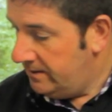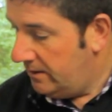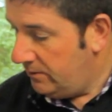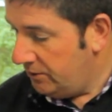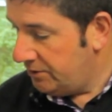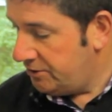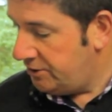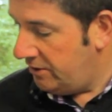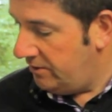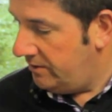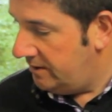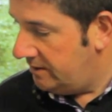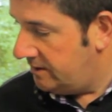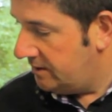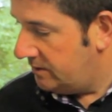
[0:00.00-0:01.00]
I want to show you
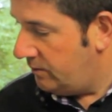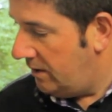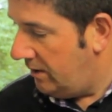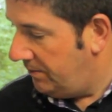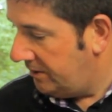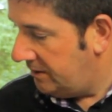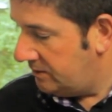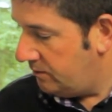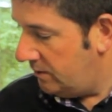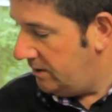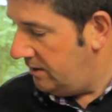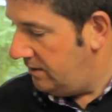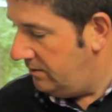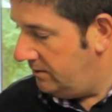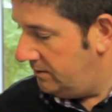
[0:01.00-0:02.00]
this as well, because
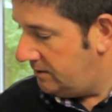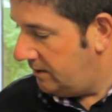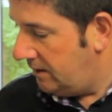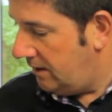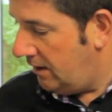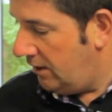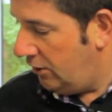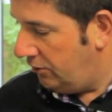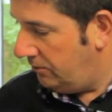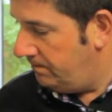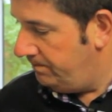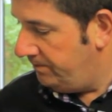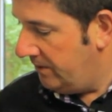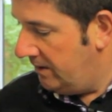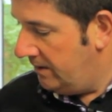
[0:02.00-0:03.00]
when you use it at
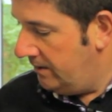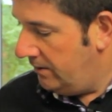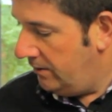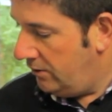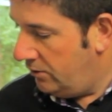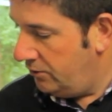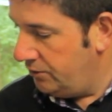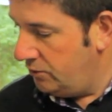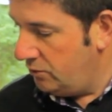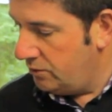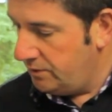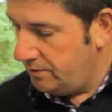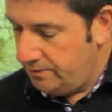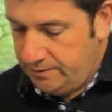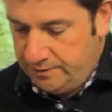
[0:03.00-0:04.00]
home on
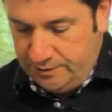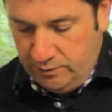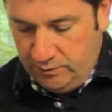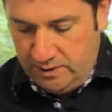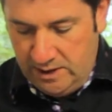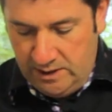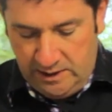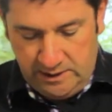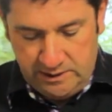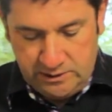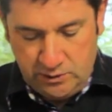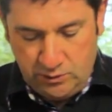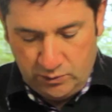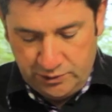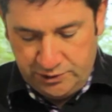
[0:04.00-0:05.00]
your
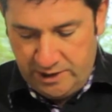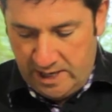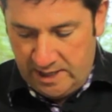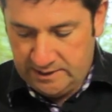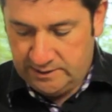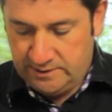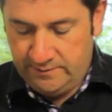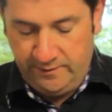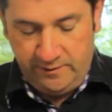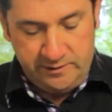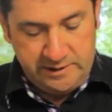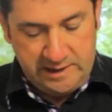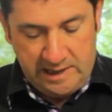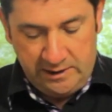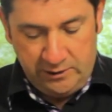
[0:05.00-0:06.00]
zucchinis, courgettes, if you're
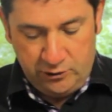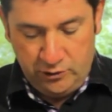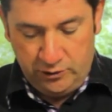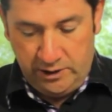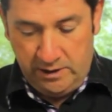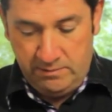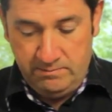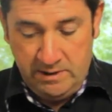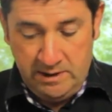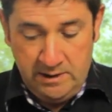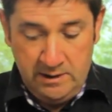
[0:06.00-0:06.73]
Italian cooking,